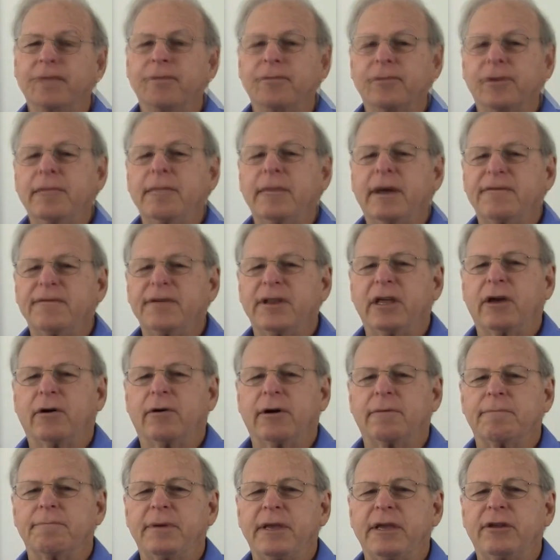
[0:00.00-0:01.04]
So in my video
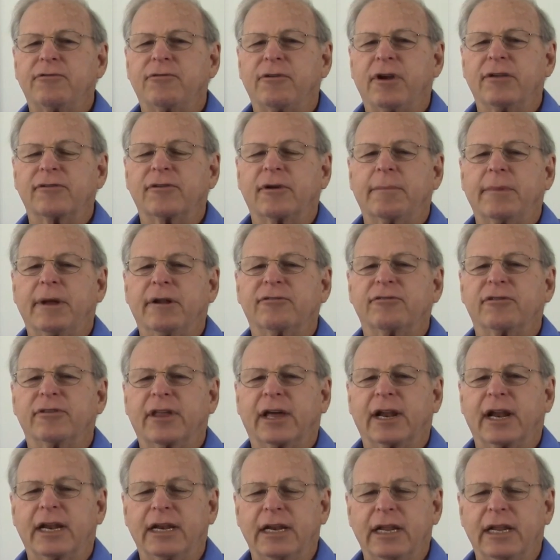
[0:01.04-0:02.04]
on B-trees, I mentioned that I